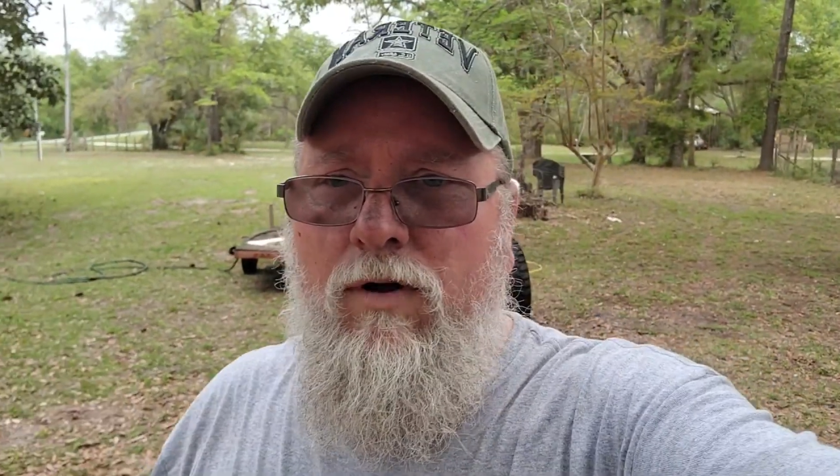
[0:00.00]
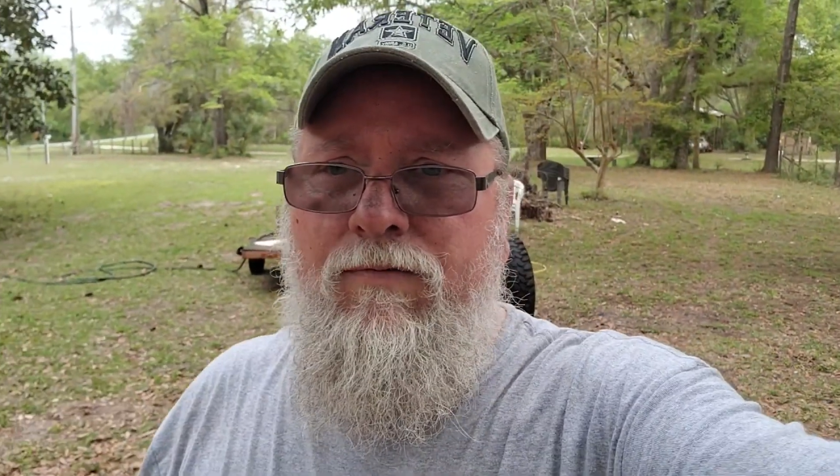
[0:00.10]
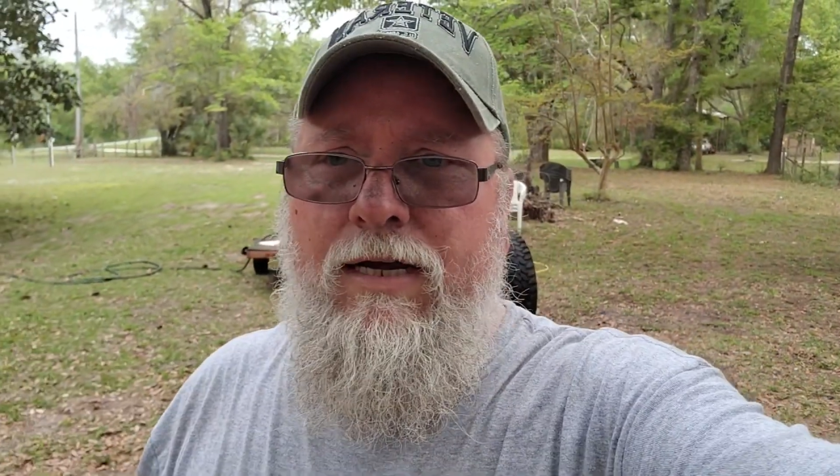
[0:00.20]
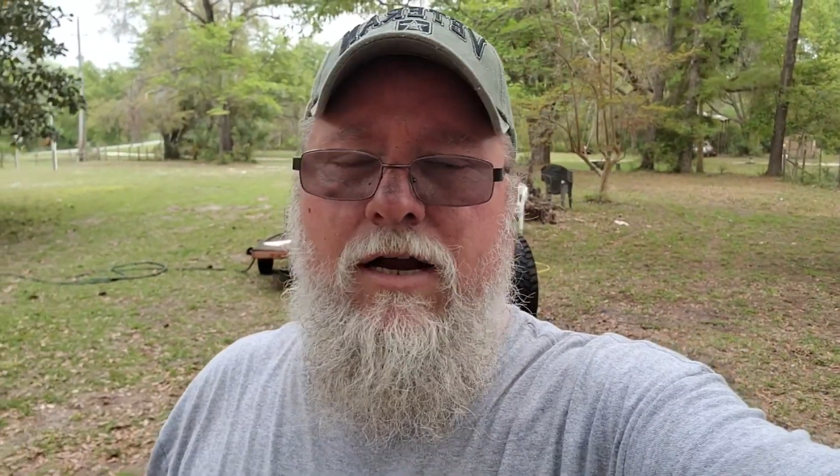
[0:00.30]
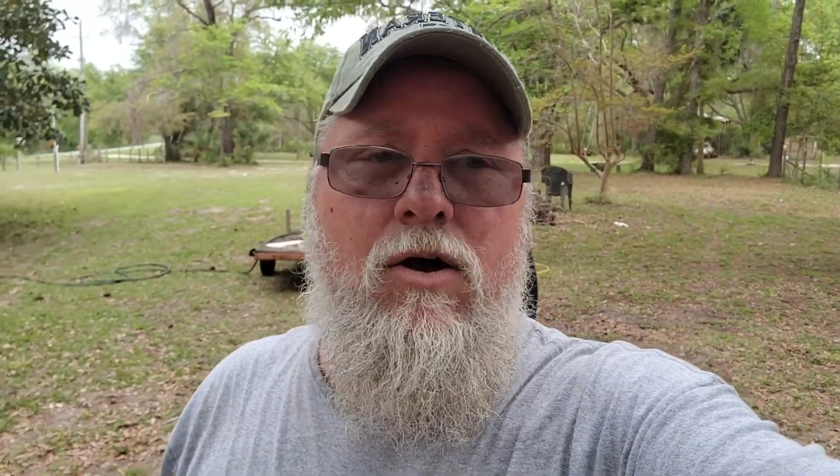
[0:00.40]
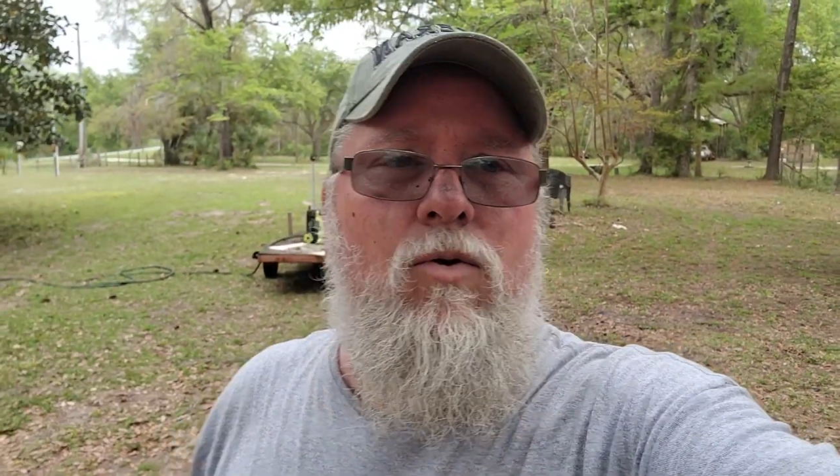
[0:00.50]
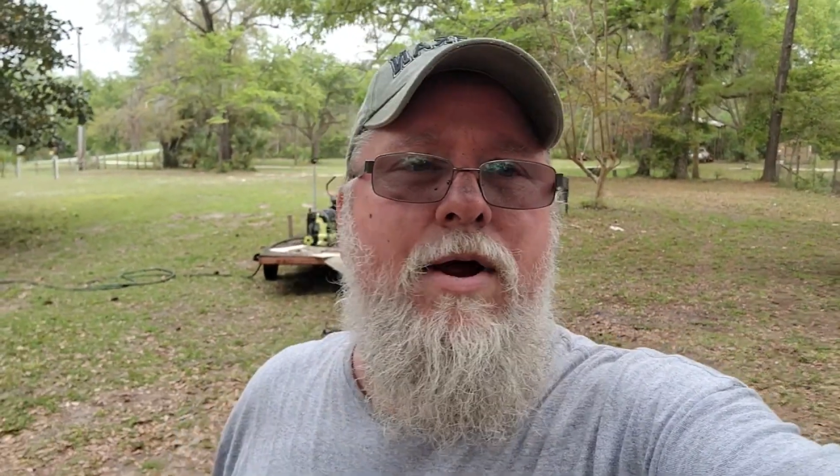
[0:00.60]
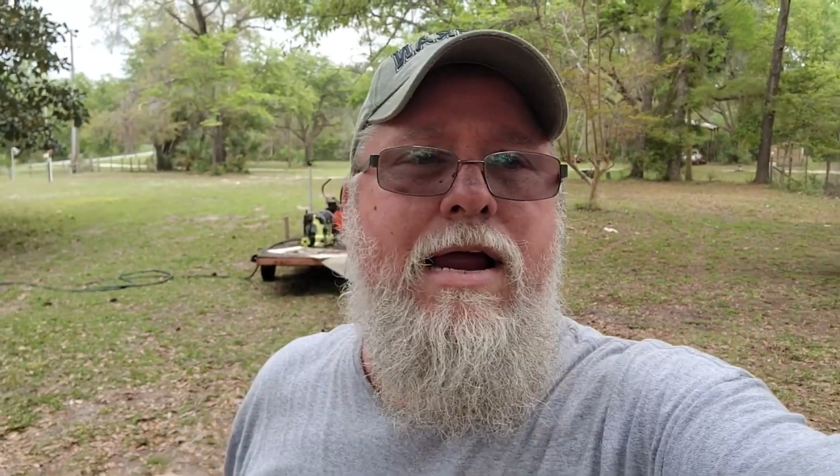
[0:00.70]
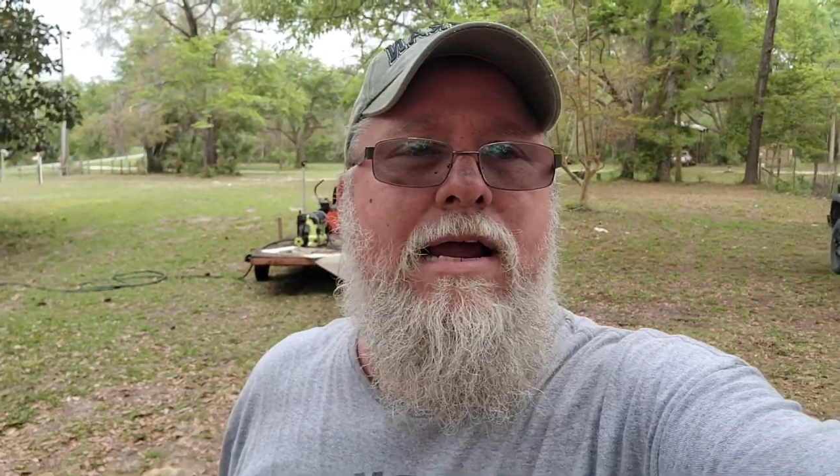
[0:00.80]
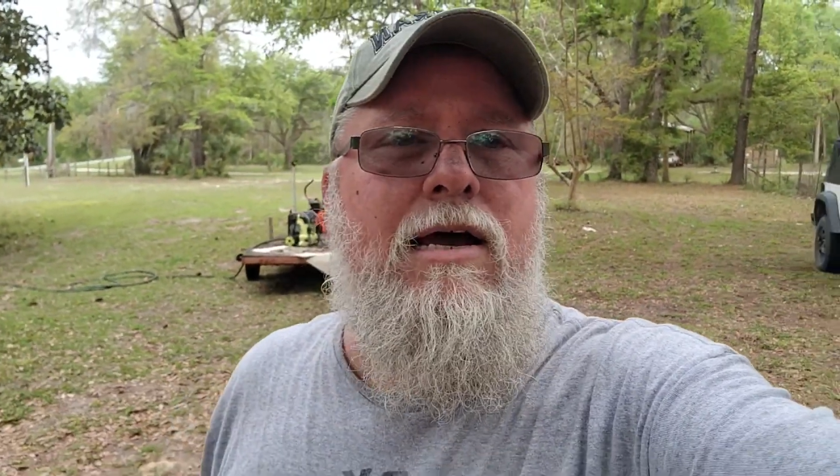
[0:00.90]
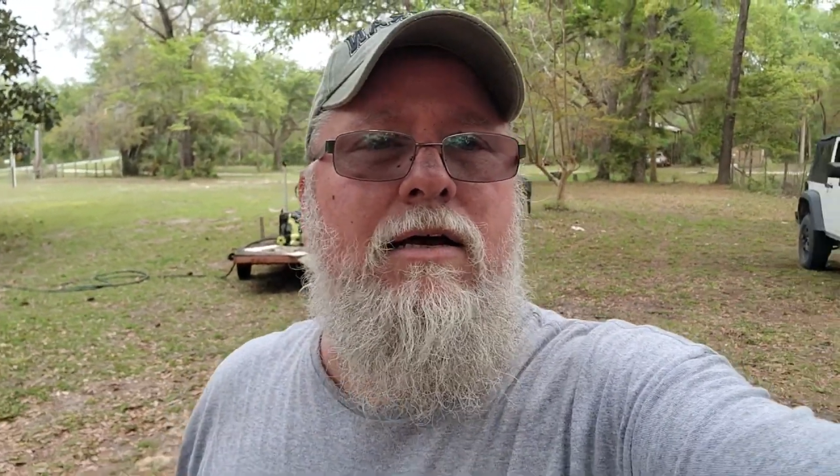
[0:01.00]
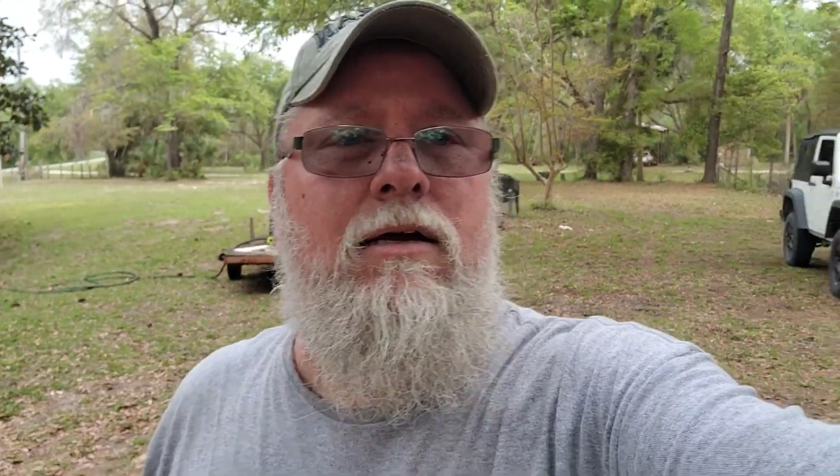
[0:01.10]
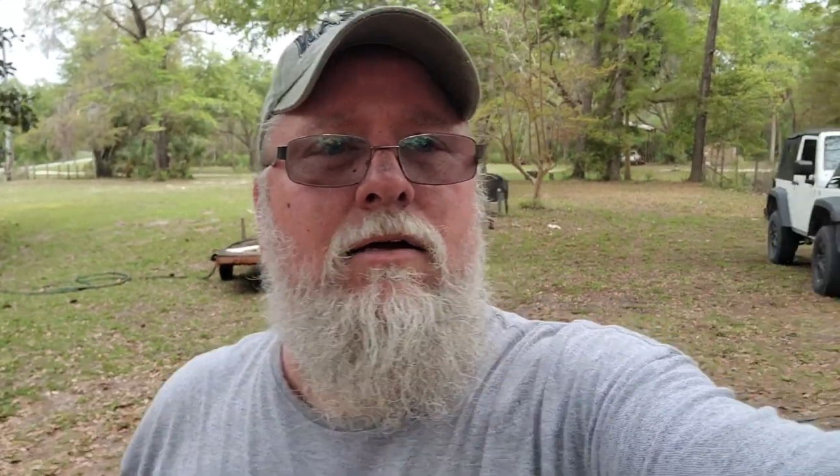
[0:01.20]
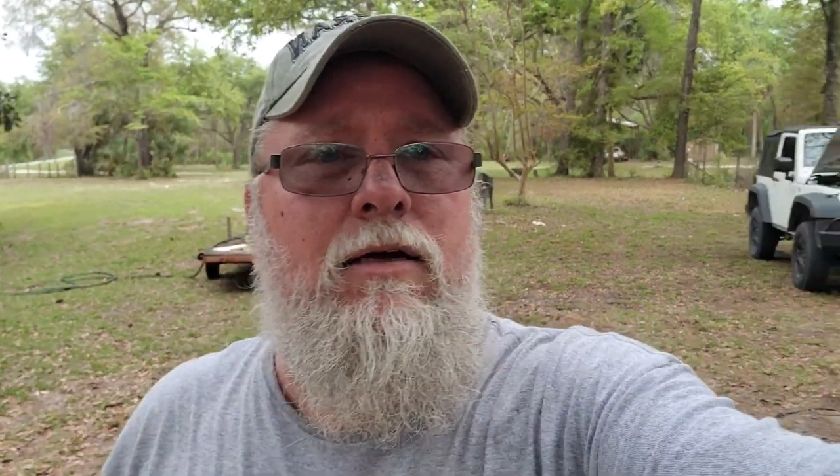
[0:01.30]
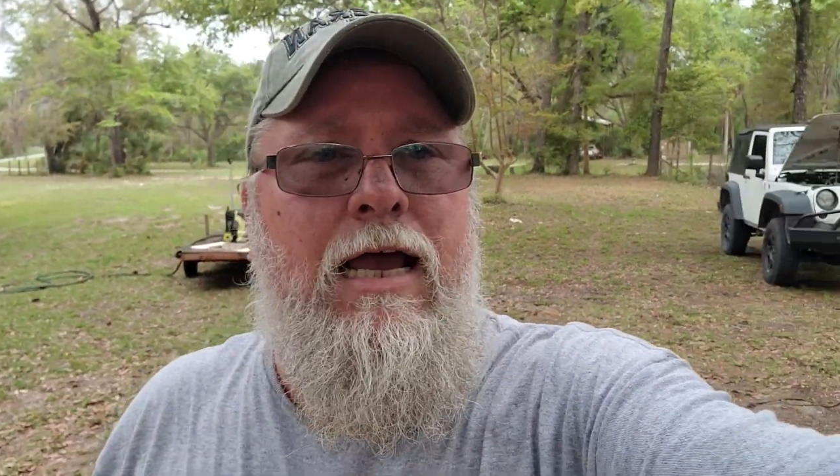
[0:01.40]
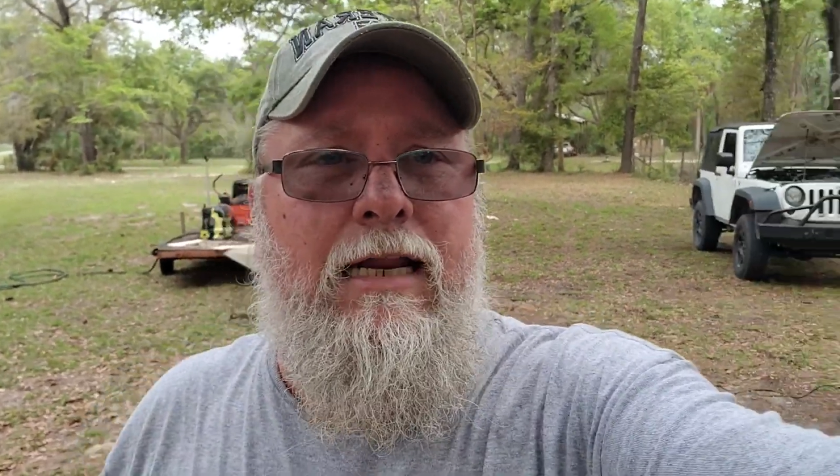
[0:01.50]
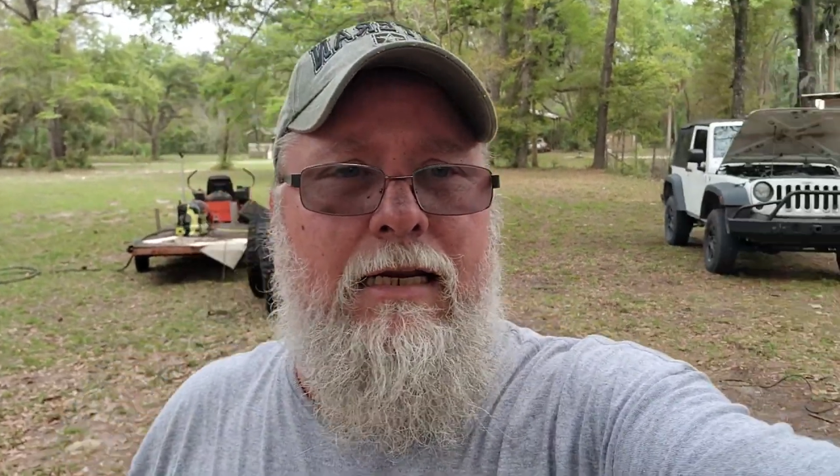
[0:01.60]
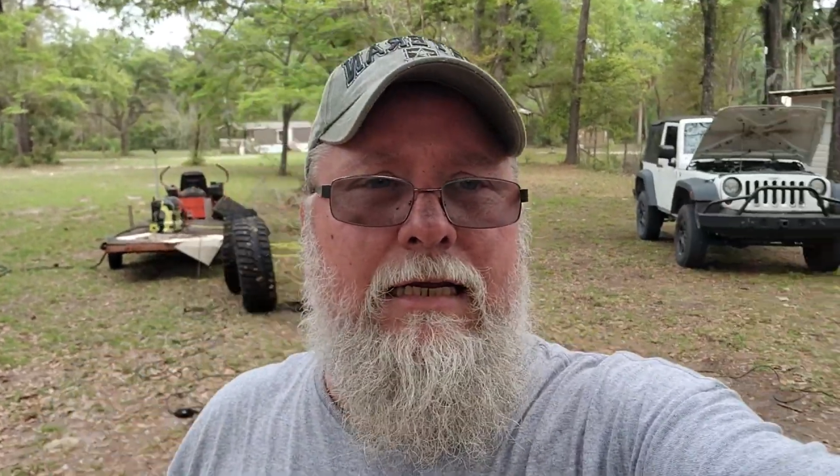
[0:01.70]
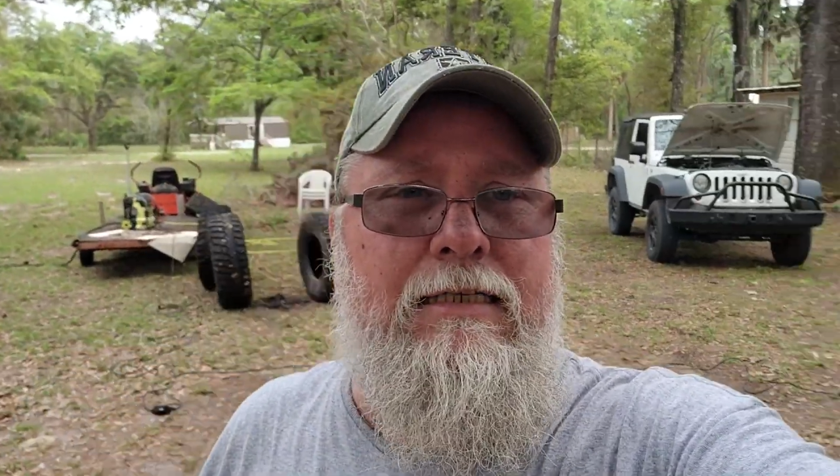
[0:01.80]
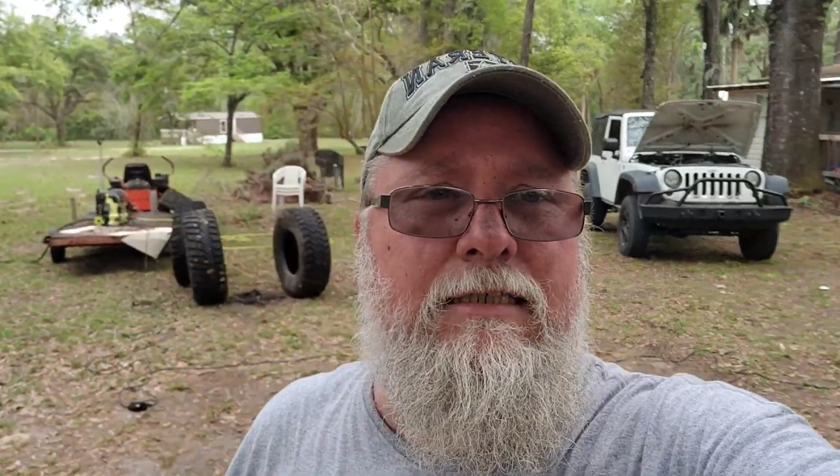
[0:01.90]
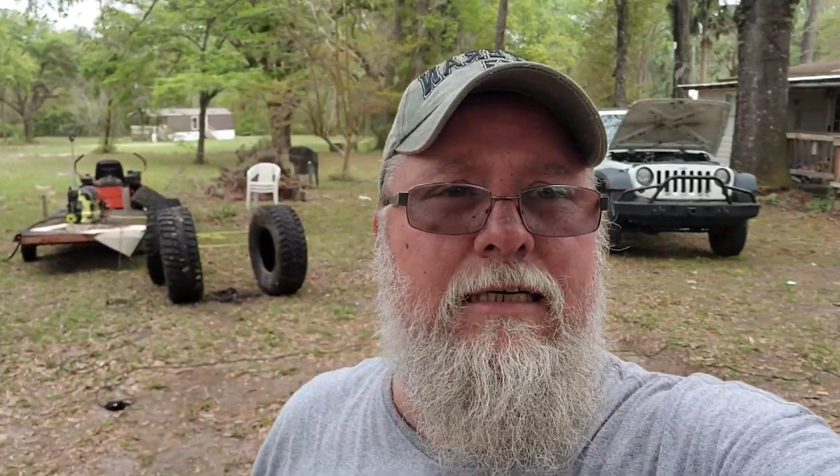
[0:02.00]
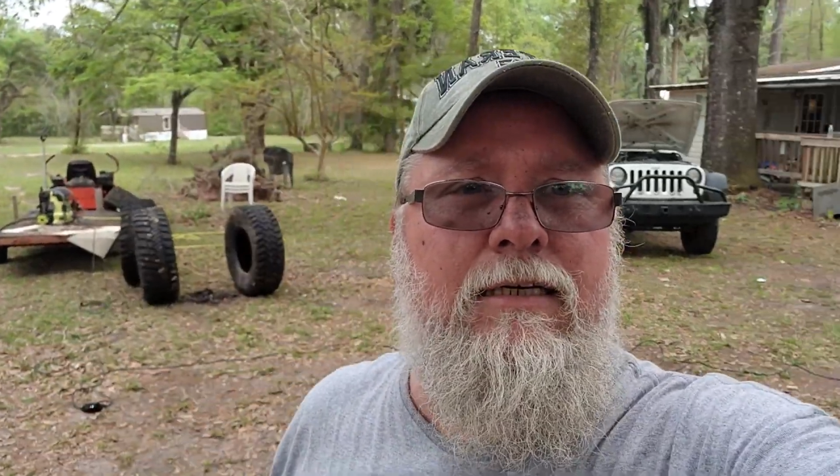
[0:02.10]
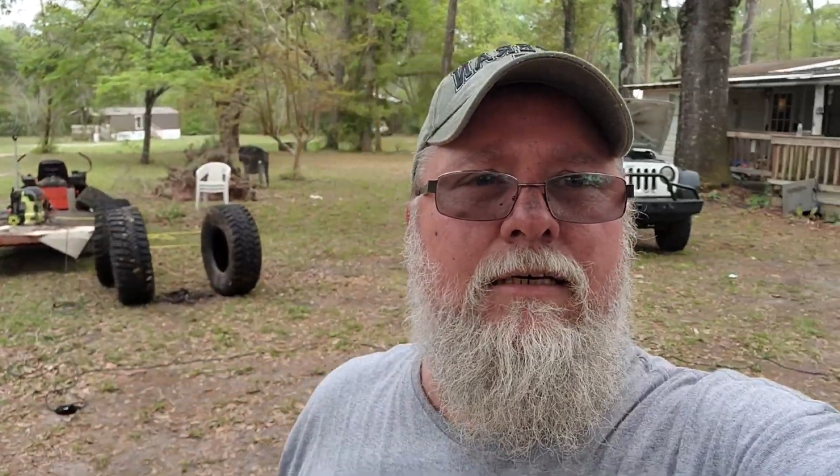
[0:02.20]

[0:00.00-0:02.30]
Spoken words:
video a week, at least.